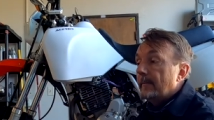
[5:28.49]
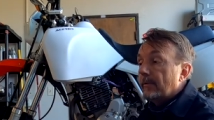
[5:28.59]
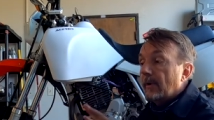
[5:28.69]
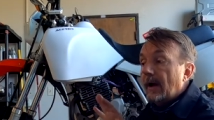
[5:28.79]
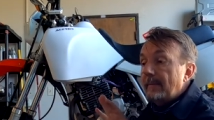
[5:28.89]

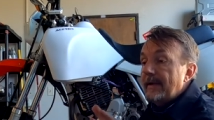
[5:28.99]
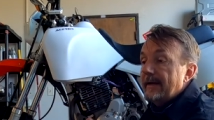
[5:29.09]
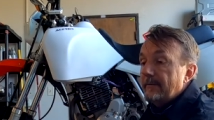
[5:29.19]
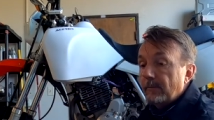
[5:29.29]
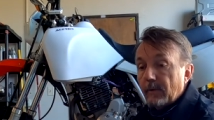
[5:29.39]
brought me
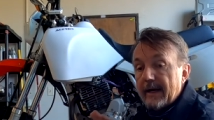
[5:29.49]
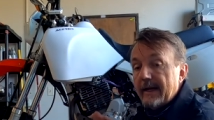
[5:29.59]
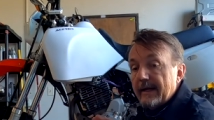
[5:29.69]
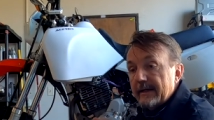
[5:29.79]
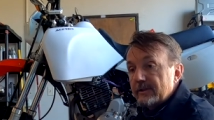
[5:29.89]
in
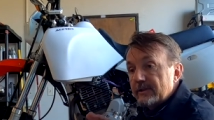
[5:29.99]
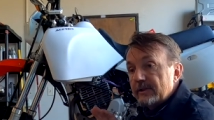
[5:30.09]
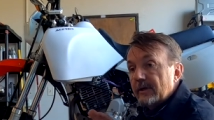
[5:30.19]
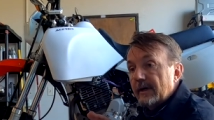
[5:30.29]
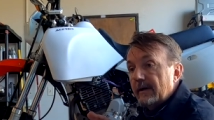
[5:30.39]

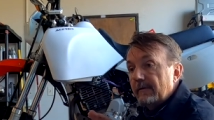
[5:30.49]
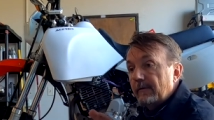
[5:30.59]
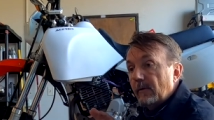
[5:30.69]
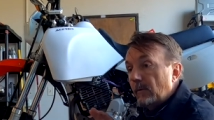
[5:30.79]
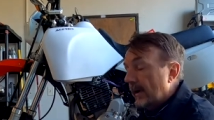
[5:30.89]
range of
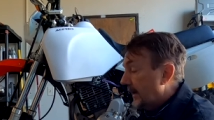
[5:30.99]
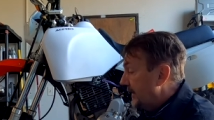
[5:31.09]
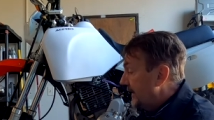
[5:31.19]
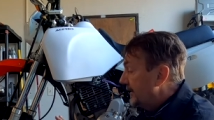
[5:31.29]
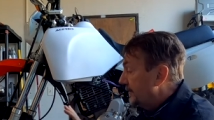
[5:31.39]
what I
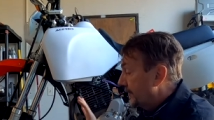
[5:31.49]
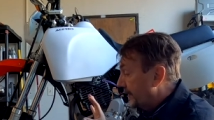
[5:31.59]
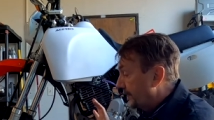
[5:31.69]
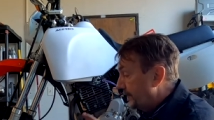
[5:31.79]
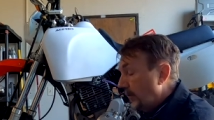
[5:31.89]
need for
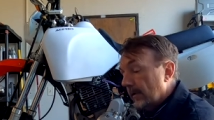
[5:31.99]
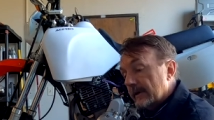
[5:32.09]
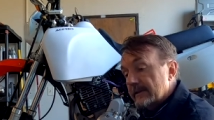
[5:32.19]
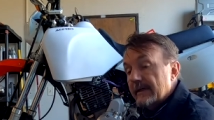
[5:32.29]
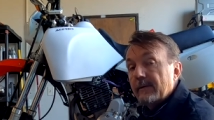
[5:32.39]
the
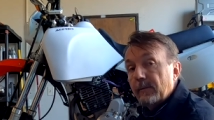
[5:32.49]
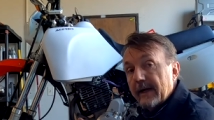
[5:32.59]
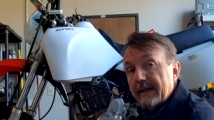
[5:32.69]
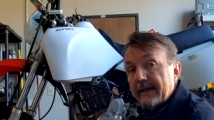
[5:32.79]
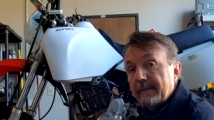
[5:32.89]
forks and the way
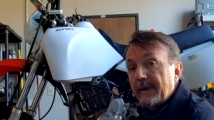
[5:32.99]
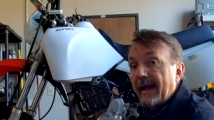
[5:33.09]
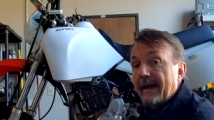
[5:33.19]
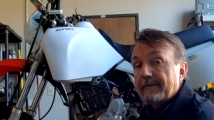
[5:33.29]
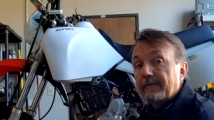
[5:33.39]
I need
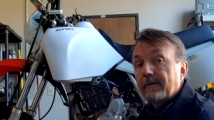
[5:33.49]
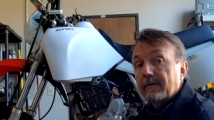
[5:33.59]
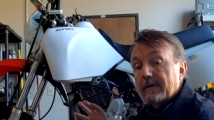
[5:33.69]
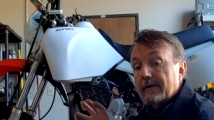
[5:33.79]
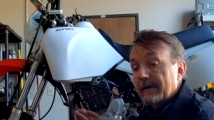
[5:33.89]

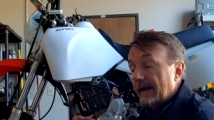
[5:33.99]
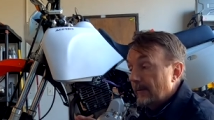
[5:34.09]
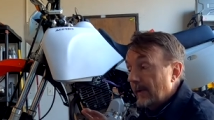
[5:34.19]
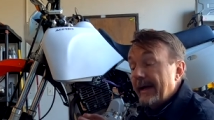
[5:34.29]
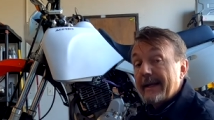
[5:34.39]

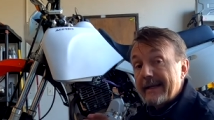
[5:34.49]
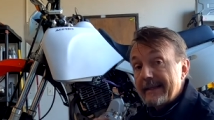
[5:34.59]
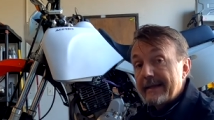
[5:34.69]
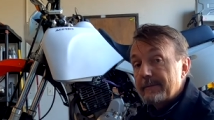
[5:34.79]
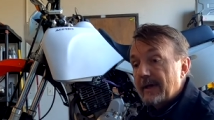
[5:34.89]

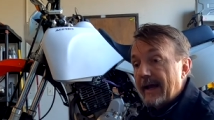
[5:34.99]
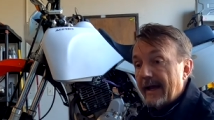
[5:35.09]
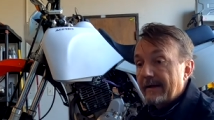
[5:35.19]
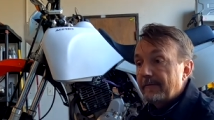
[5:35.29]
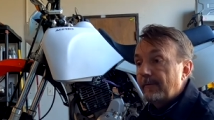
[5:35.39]
them to
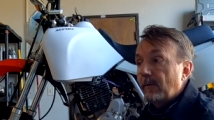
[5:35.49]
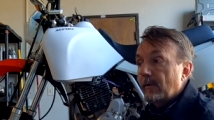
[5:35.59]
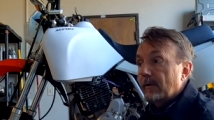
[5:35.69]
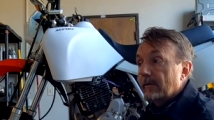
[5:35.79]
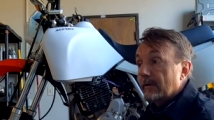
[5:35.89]
act
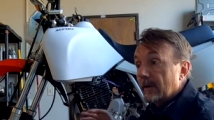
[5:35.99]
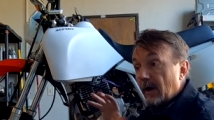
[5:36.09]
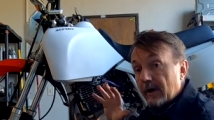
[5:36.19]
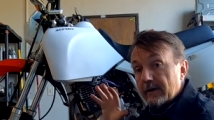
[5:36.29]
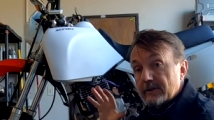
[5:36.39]
for
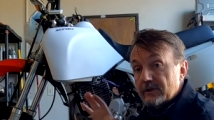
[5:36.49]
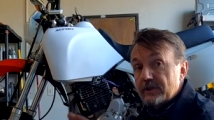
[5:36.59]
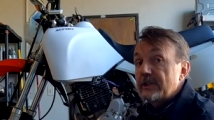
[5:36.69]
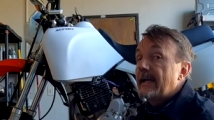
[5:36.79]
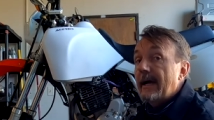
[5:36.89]
large
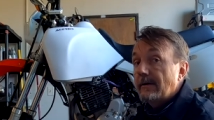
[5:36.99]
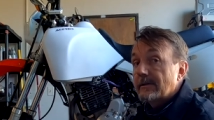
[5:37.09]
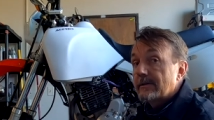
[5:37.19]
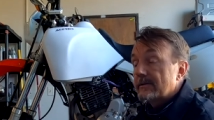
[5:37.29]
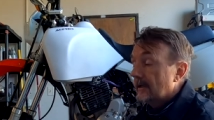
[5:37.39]
G
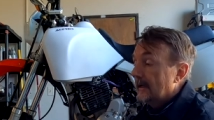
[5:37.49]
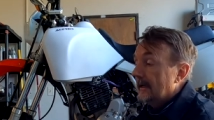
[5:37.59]
outs.